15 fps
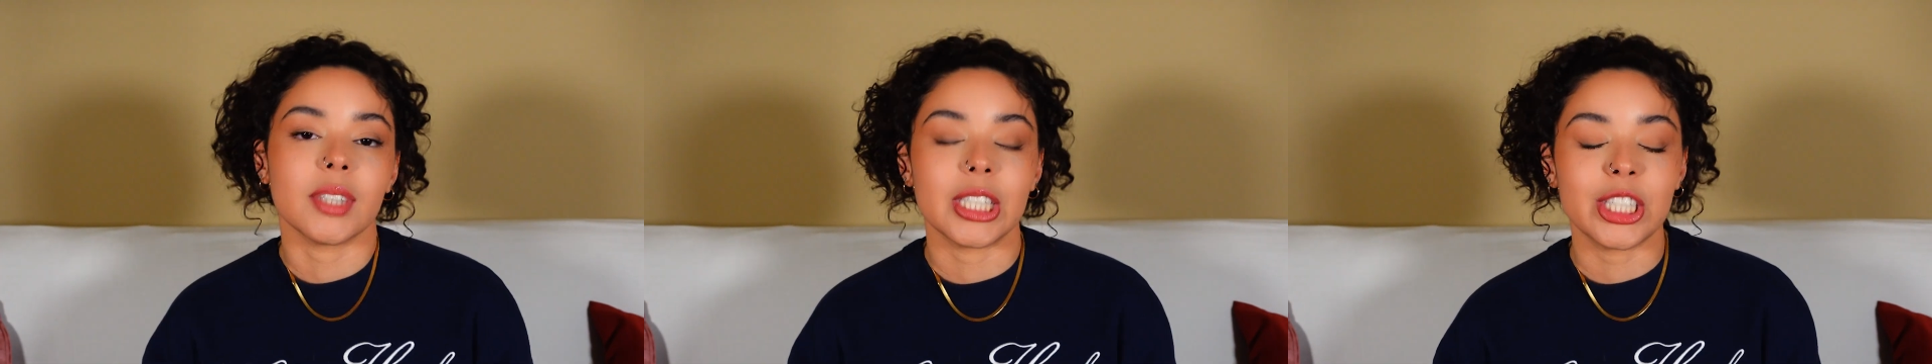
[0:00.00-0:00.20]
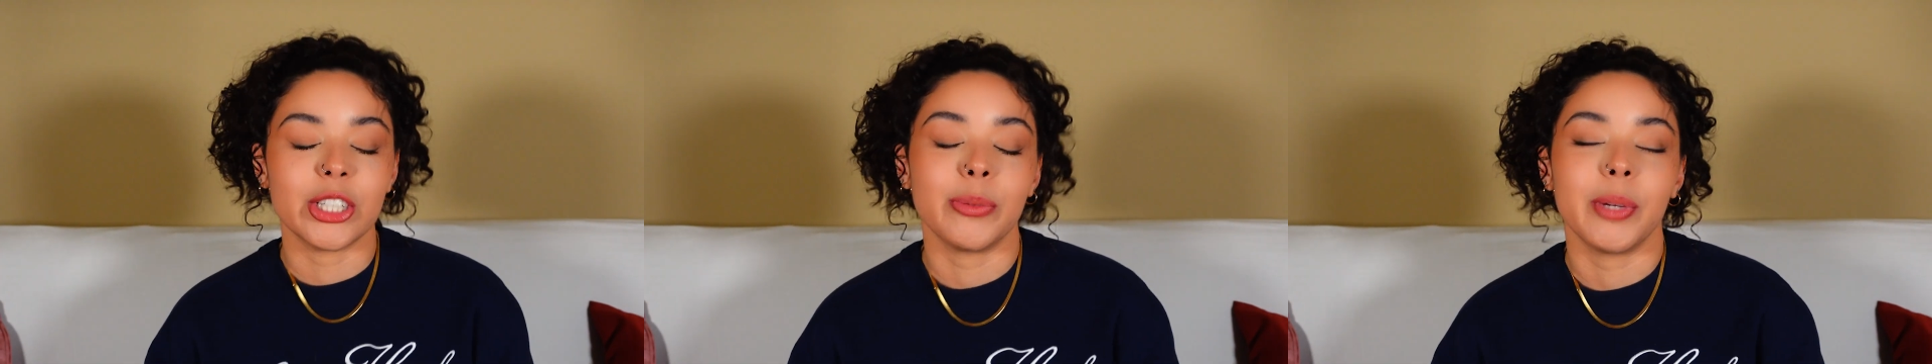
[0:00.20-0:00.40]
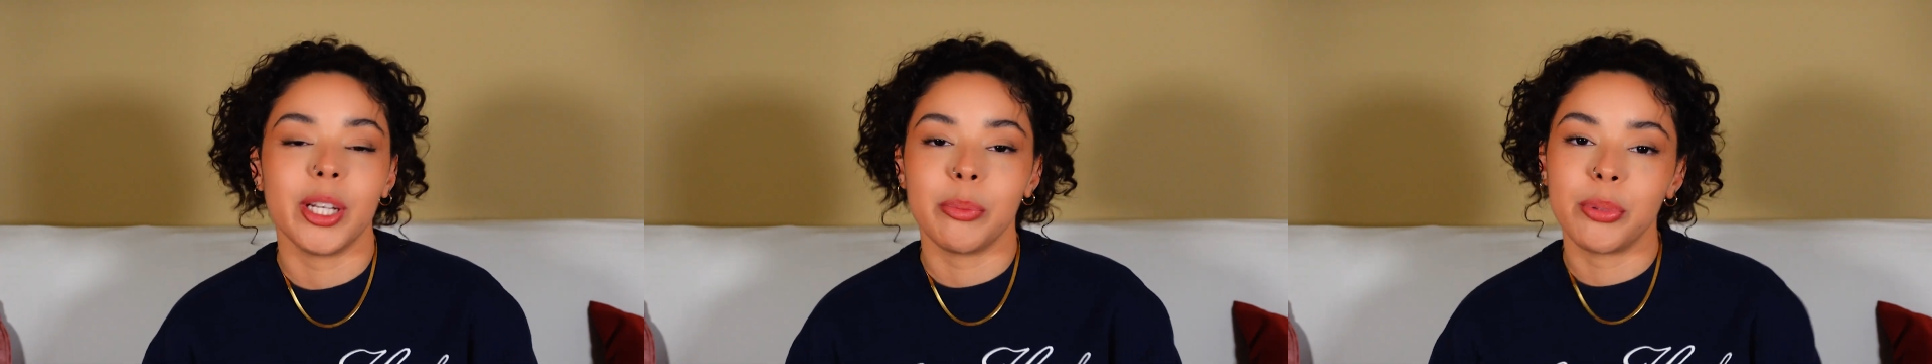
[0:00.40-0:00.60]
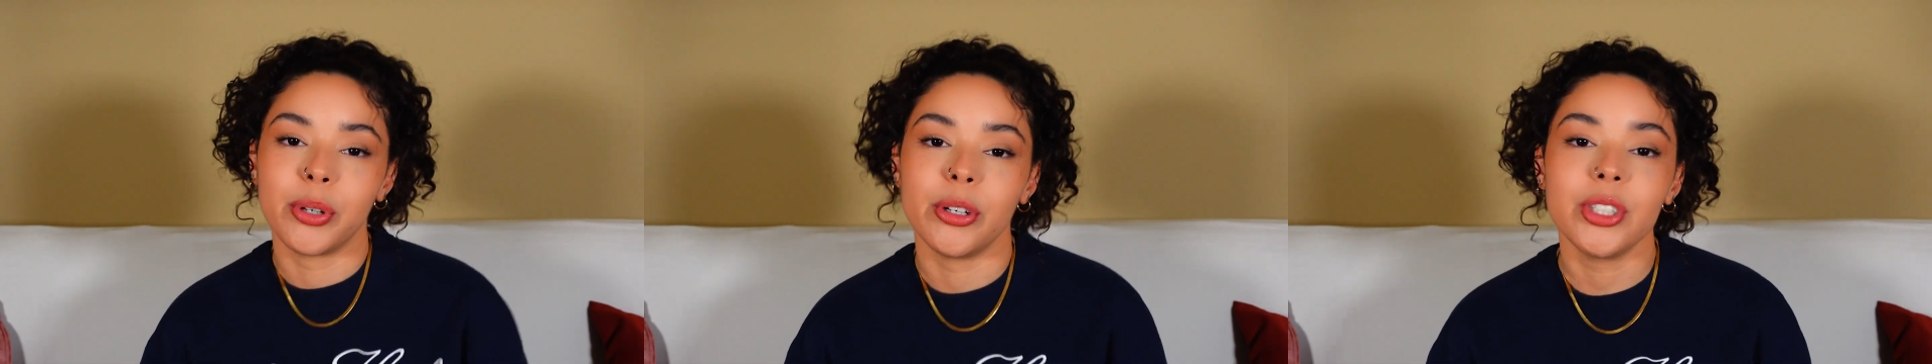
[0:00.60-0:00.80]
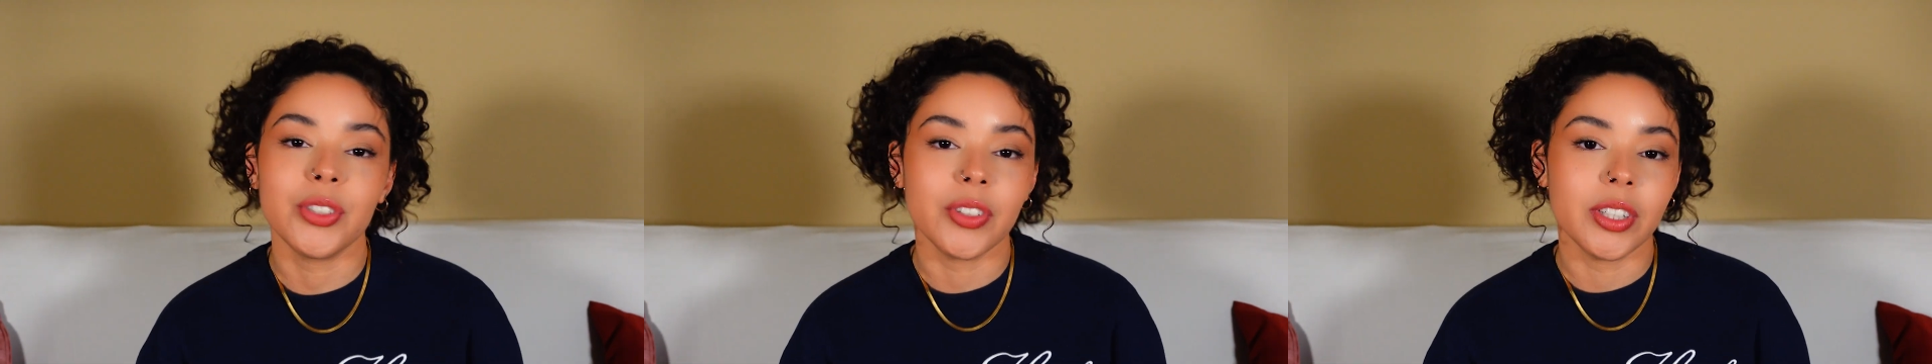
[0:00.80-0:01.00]
So my
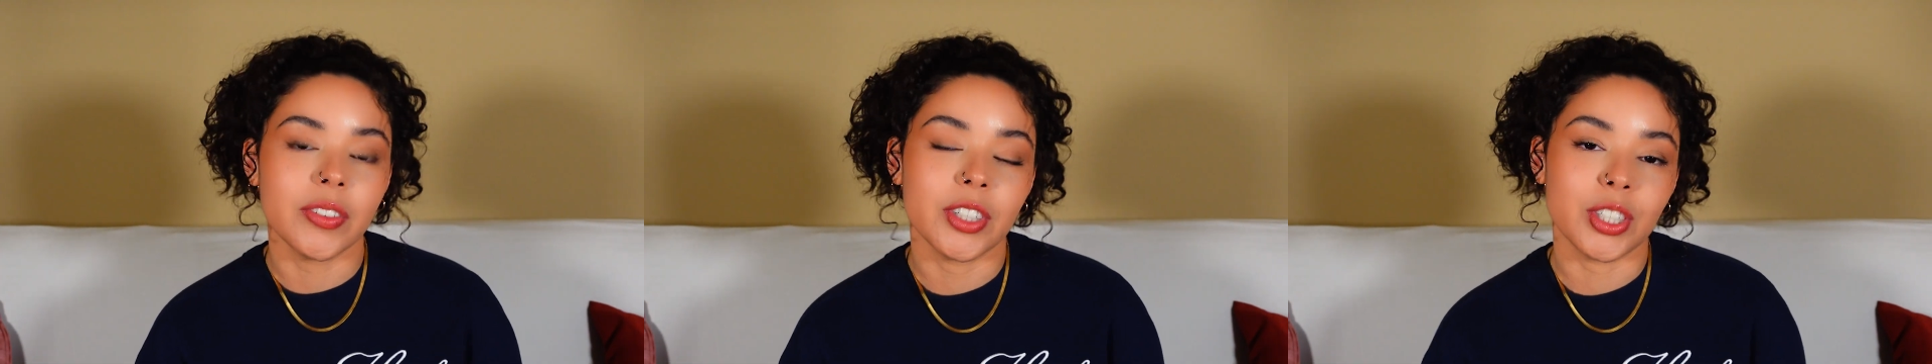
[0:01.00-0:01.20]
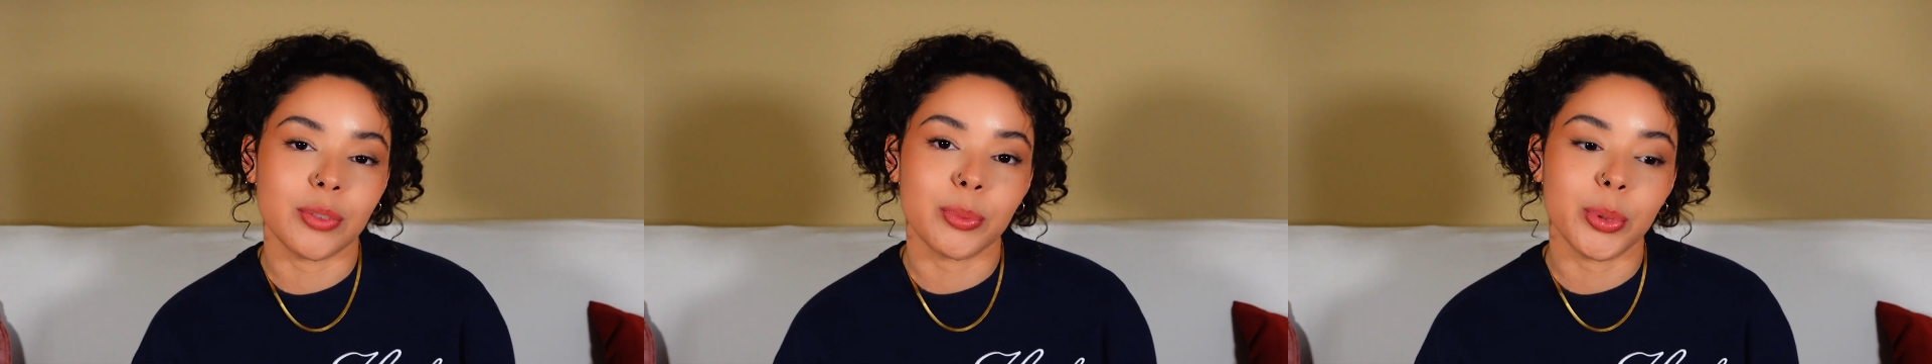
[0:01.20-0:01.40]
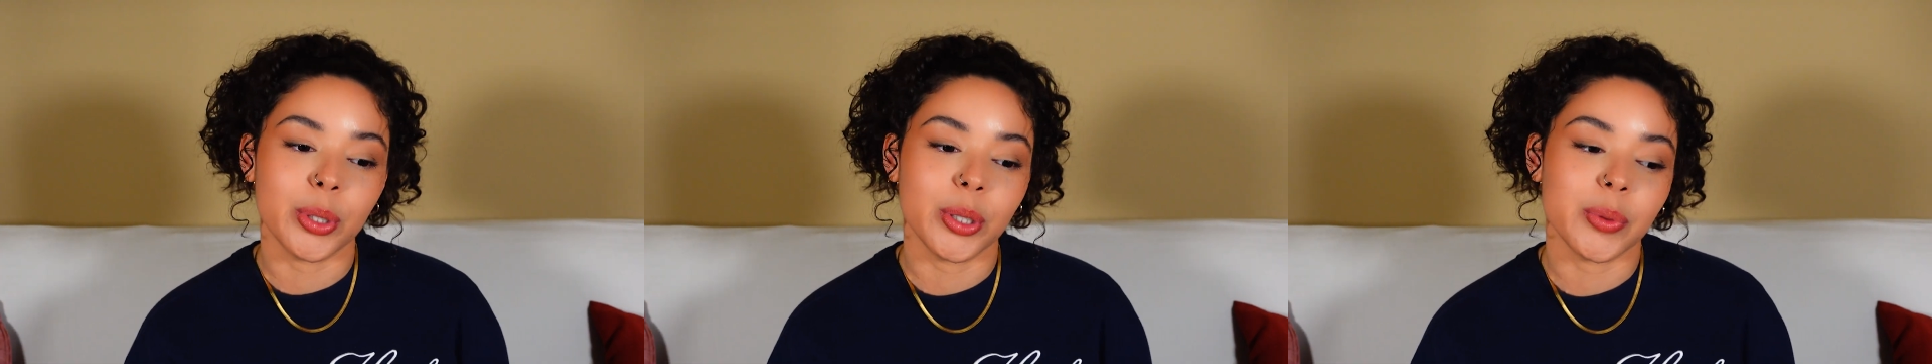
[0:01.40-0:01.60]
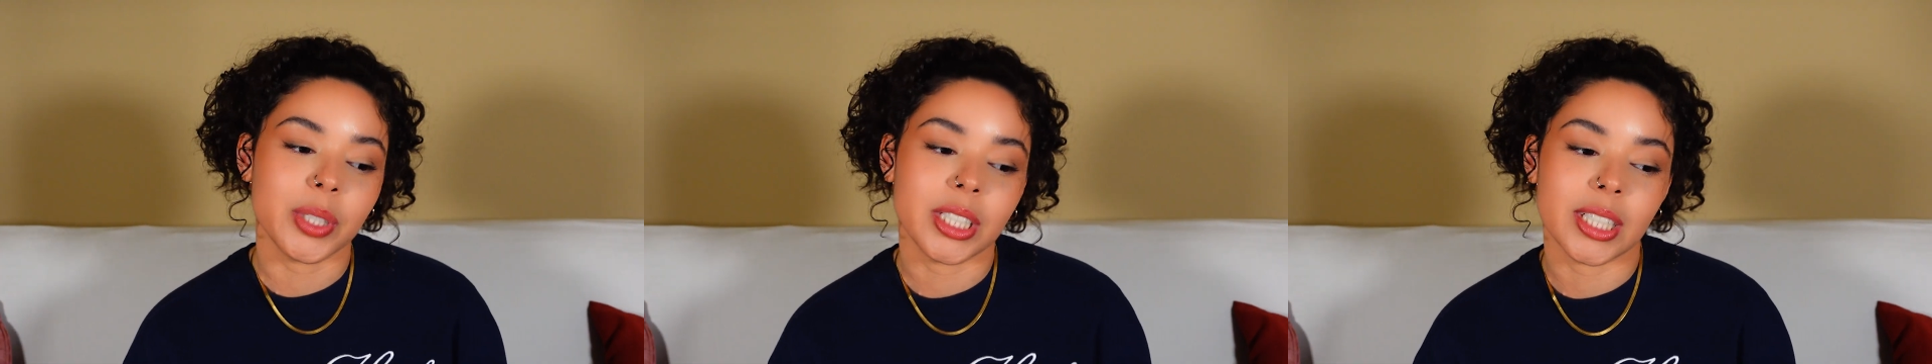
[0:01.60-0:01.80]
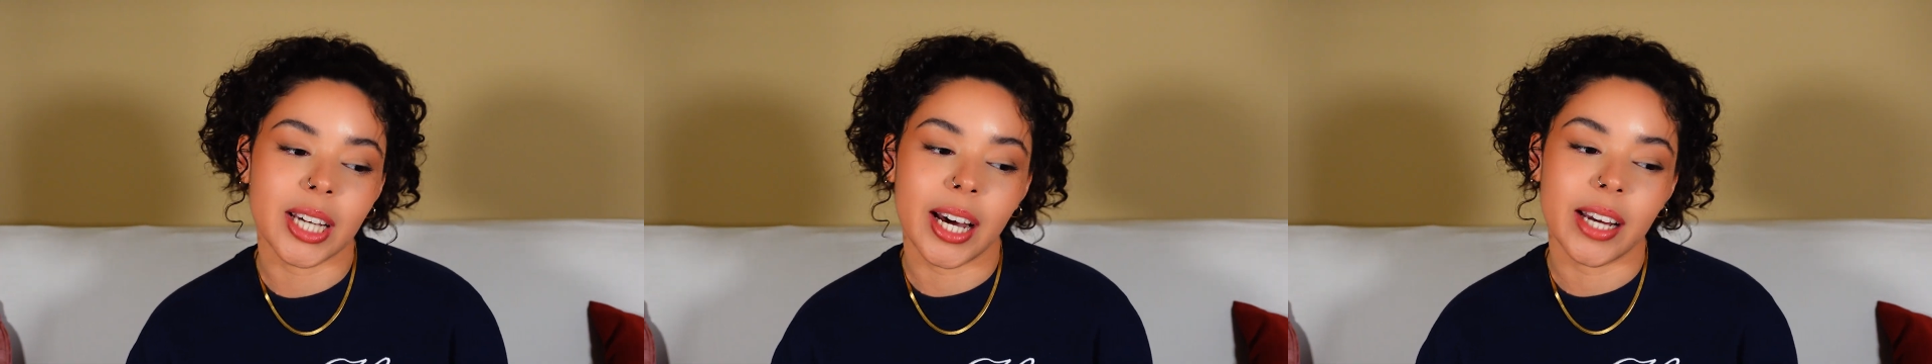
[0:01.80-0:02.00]
approach for the vision board
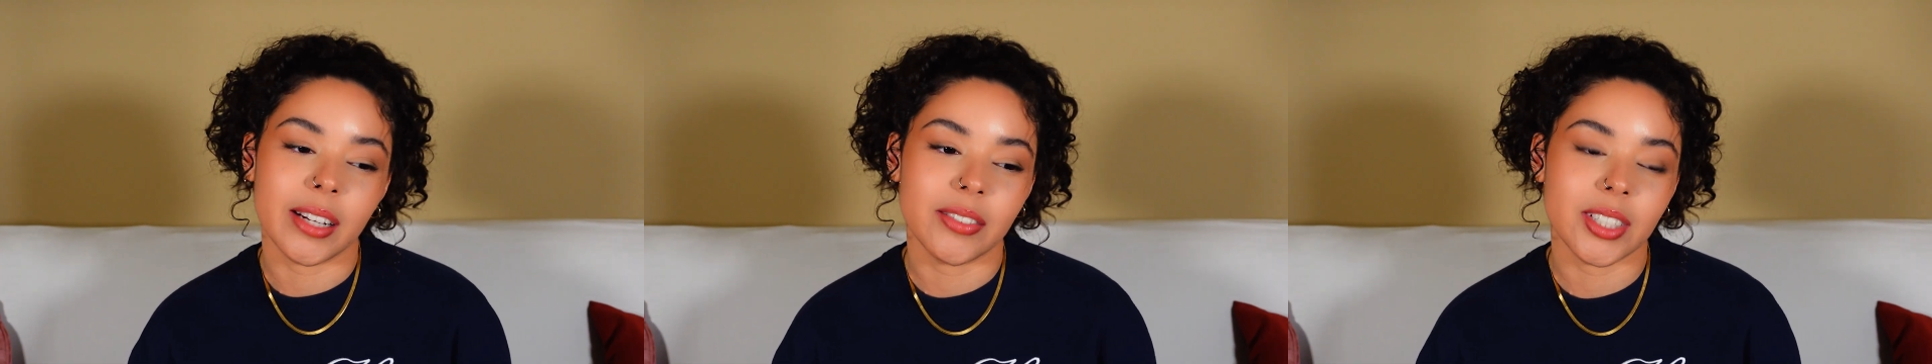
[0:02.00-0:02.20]
was to kind